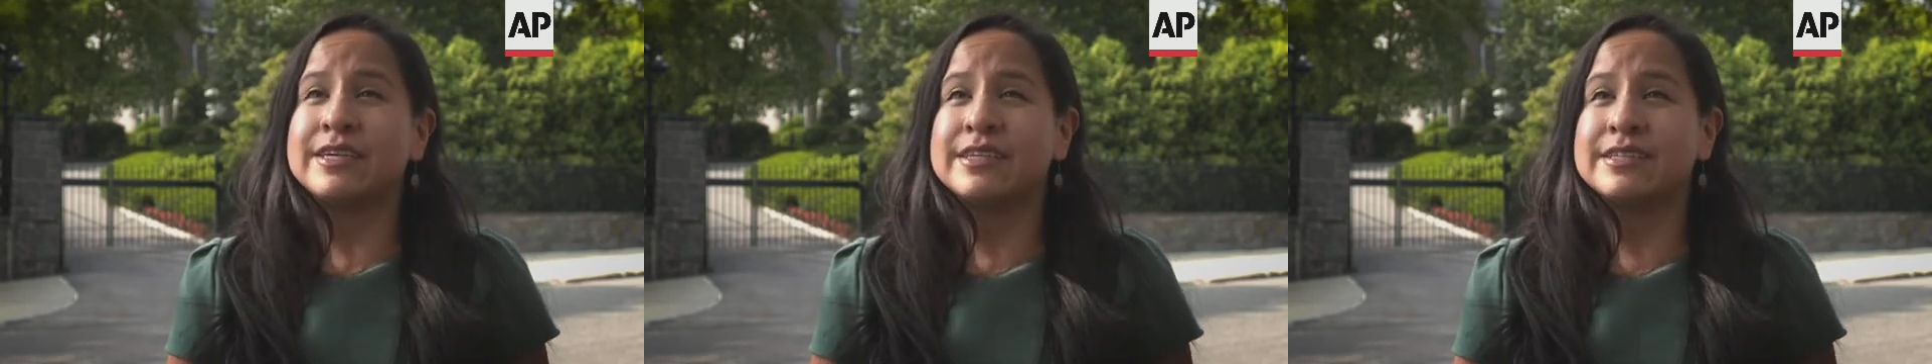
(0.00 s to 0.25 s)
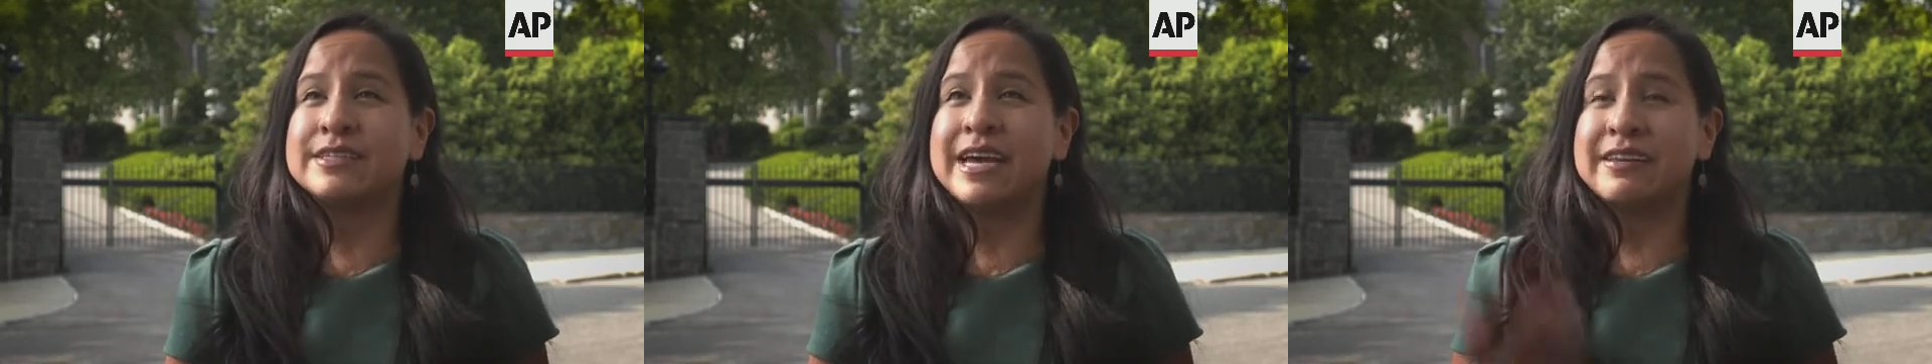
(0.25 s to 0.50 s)

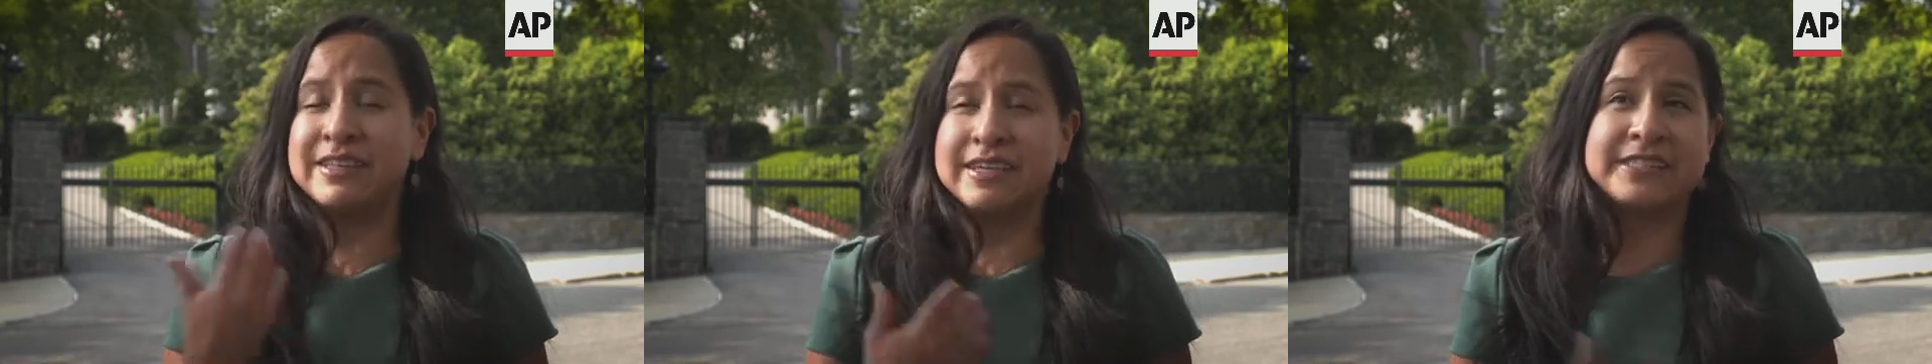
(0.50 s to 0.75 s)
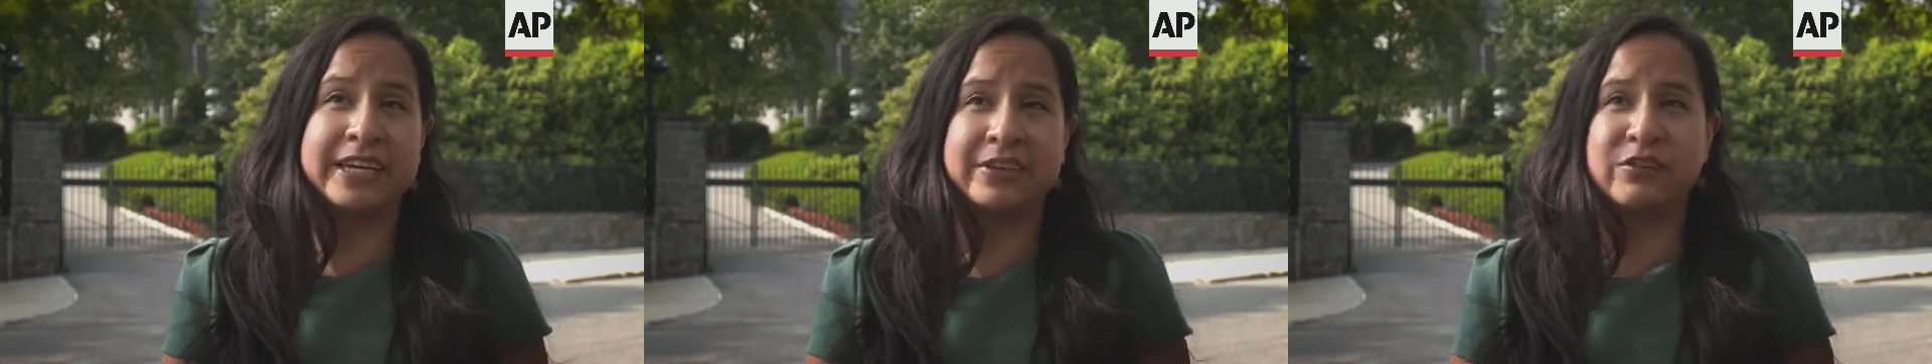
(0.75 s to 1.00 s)
is at the
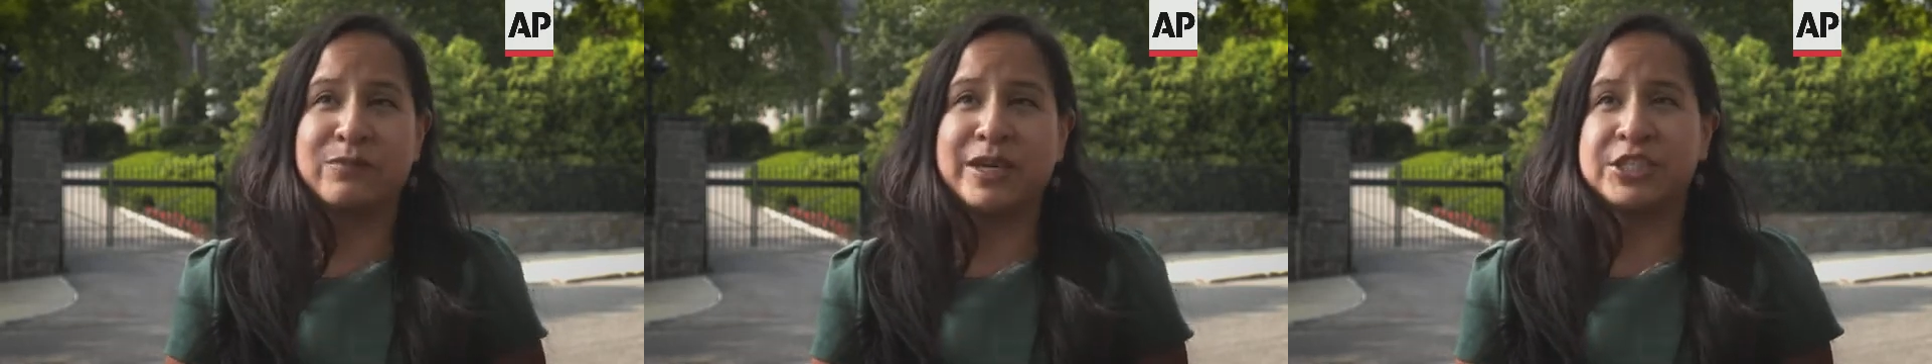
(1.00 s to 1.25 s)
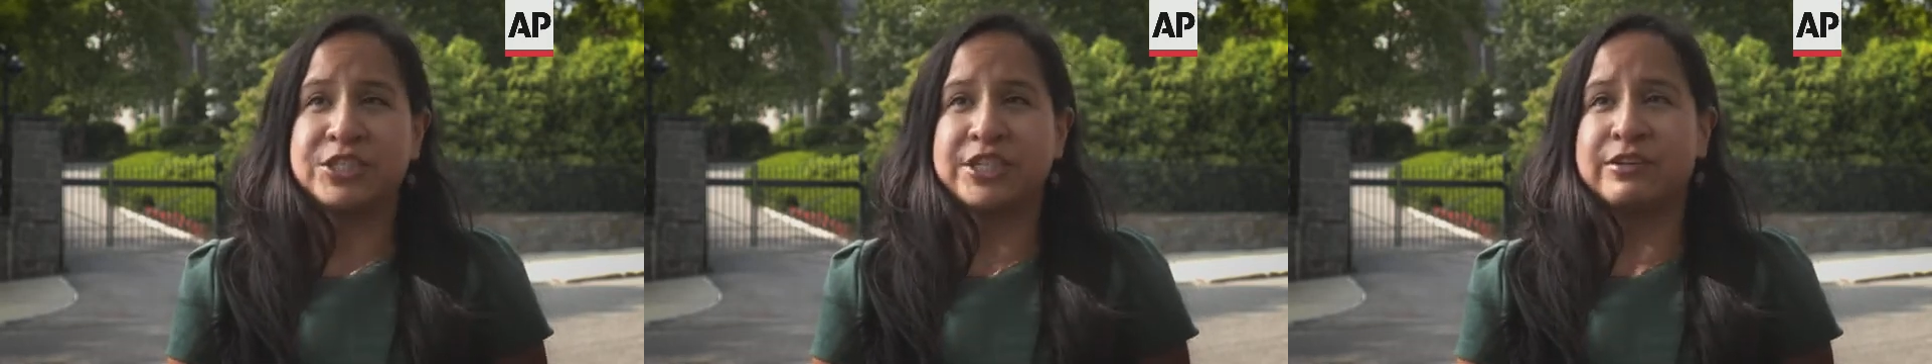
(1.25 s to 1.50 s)
executive
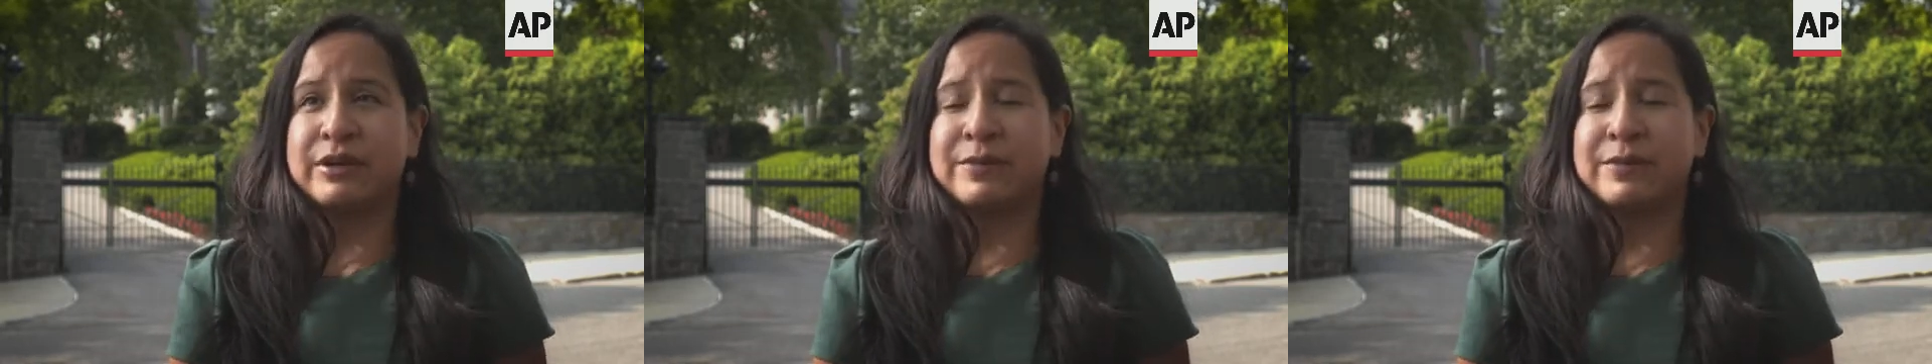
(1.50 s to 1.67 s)
mansion right